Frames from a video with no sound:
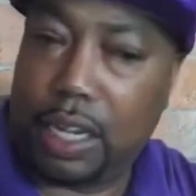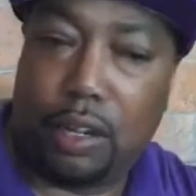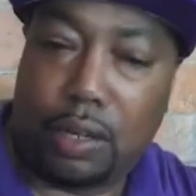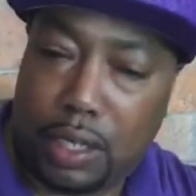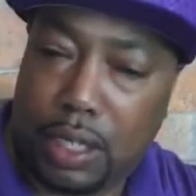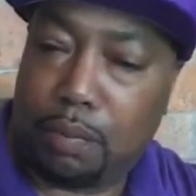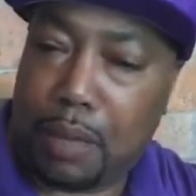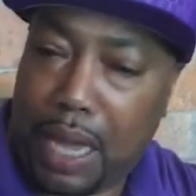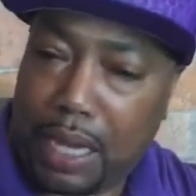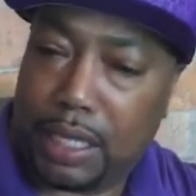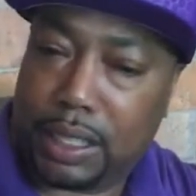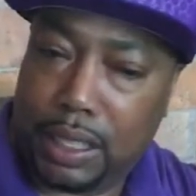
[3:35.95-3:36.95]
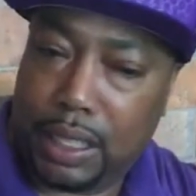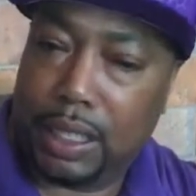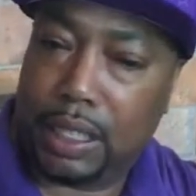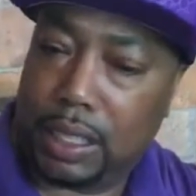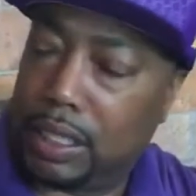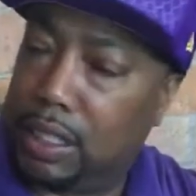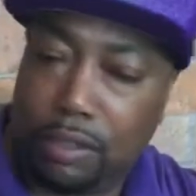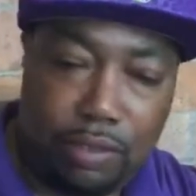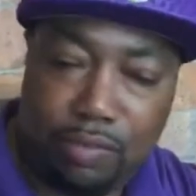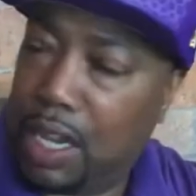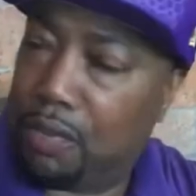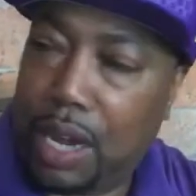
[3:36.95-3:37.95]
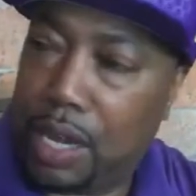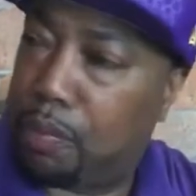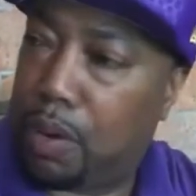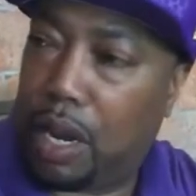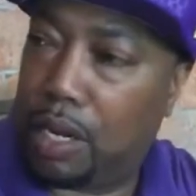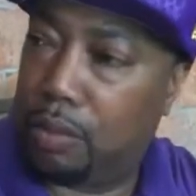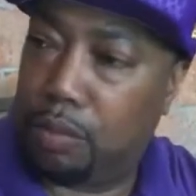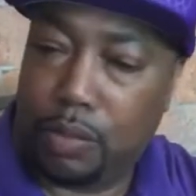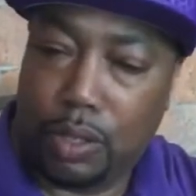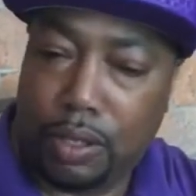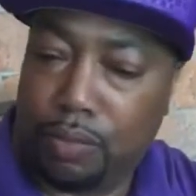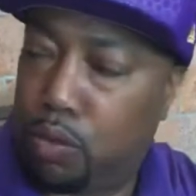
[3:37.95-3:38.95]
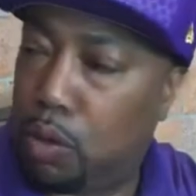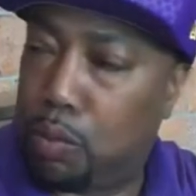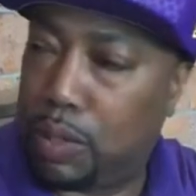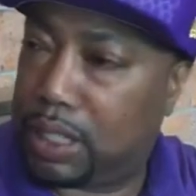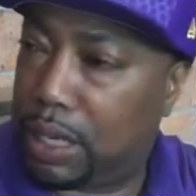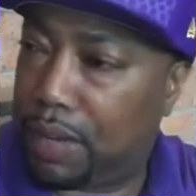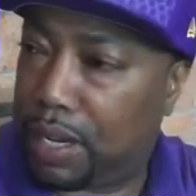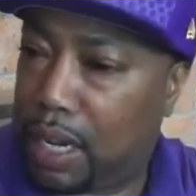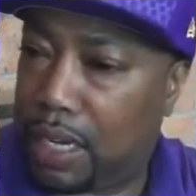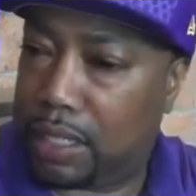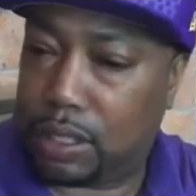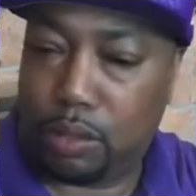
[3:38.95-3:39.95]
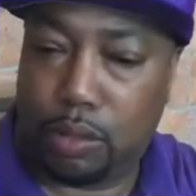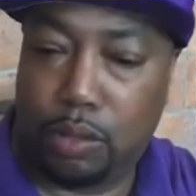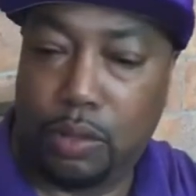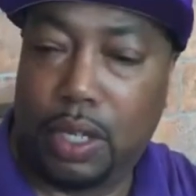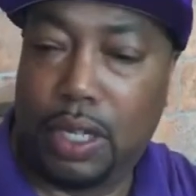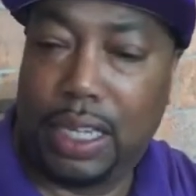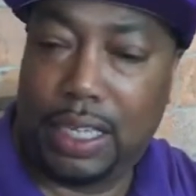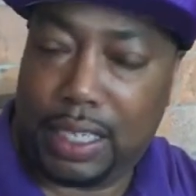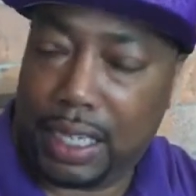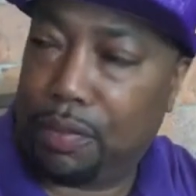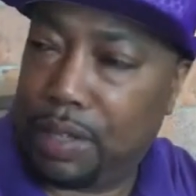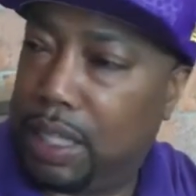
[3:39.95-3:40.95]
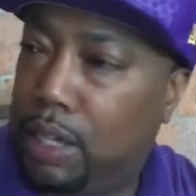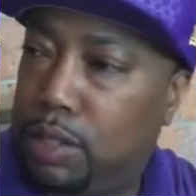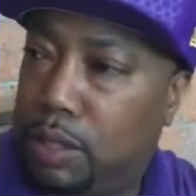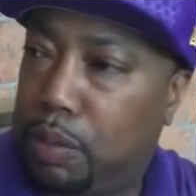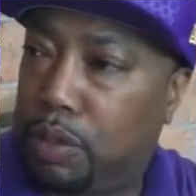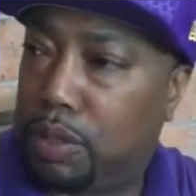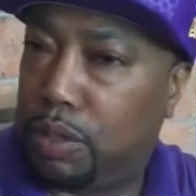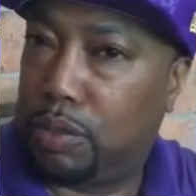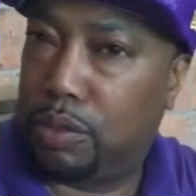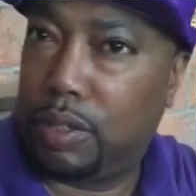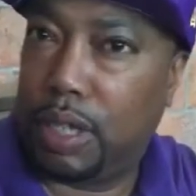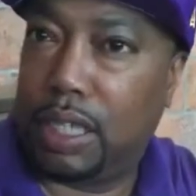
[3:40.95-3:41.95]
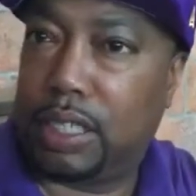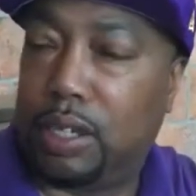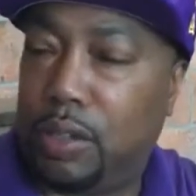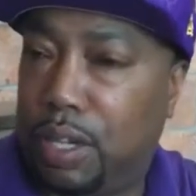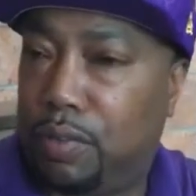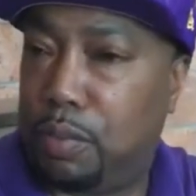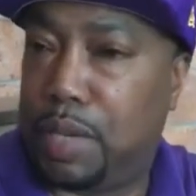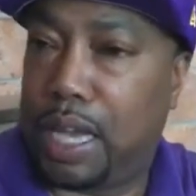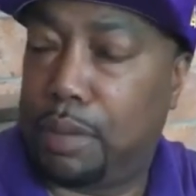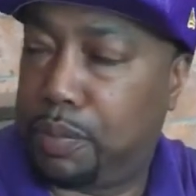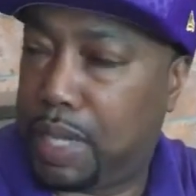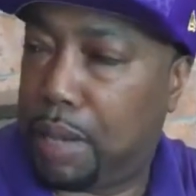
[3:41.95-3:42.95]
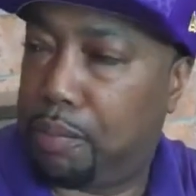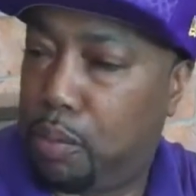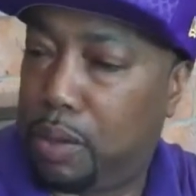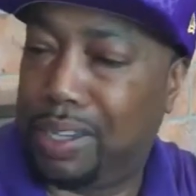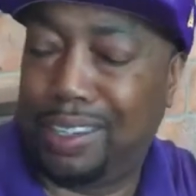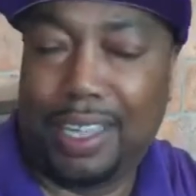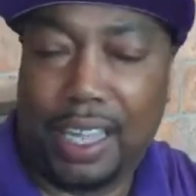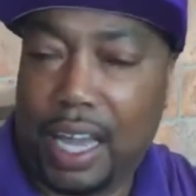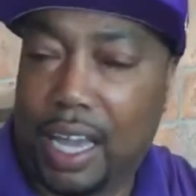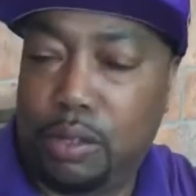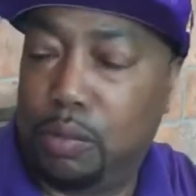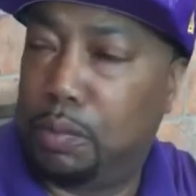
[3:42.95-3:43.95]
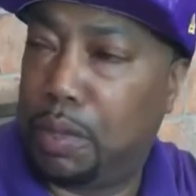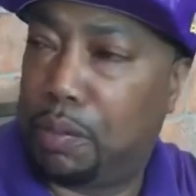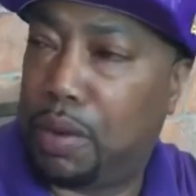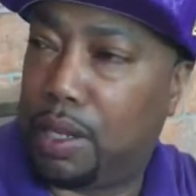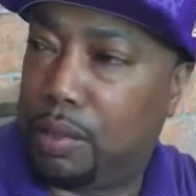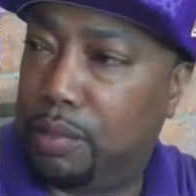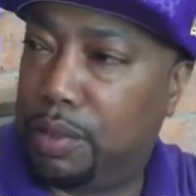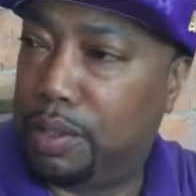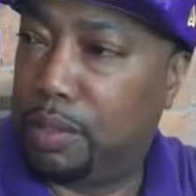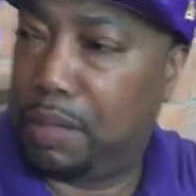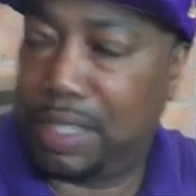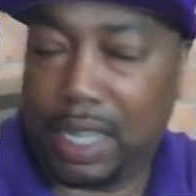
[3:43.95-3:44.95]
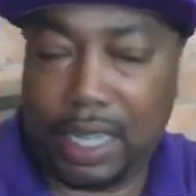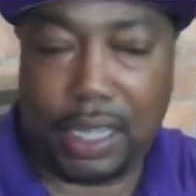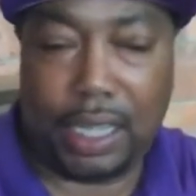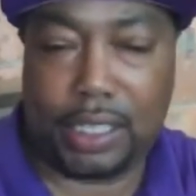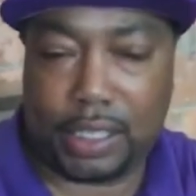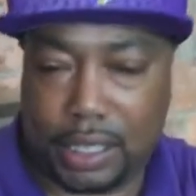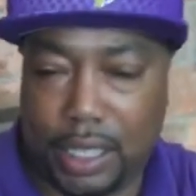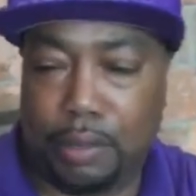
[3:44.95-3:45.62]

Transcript: And they're going to look back and see that never had a problem, 4.7 out of high school, did everything he was supposed to. And so there, from that point, I knew it wouldn't be a problem. But it's